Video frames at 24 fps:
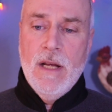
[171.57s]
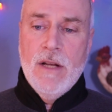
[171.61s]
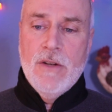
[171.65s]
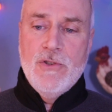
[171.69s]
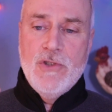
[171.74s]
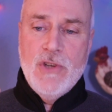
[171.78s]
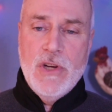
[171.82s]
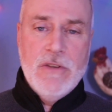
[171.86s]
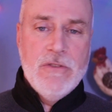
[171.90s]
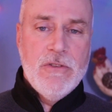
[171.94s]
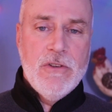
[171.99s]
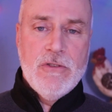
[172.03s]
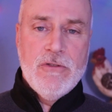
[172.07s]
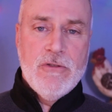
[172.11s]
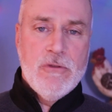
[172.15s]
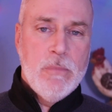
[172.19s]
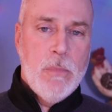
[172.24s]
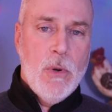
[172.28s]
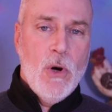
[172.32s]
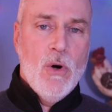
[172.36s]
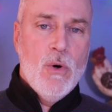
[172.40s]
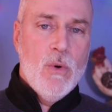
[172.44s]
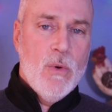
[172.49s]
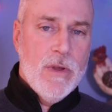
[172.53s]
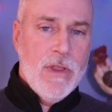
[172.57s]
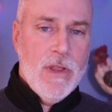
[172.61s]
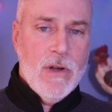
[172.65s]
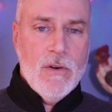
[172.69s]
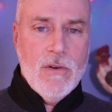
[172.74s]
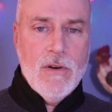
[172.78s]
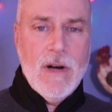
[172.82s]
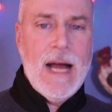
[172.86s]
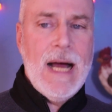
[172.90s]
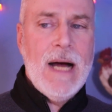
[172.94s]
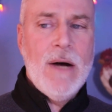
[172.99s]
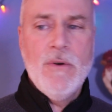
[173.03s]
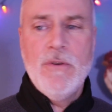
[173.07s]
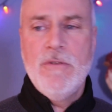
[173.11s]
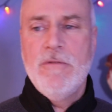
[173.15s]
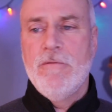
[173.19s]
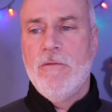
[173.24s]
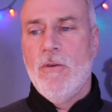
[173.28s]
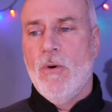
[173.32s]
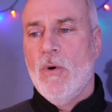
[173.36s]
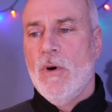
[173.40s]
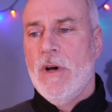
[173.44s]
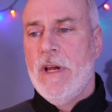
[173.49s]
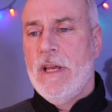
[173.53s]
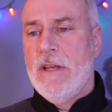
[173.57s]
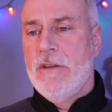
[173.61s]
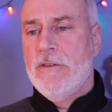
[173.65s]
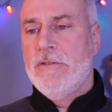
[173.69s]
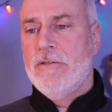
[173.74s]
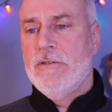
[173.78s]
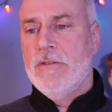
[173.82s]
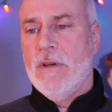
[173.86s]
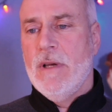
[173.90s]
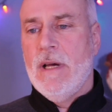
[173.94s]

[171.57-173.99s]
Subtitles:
Jesus spoke with a loud voice,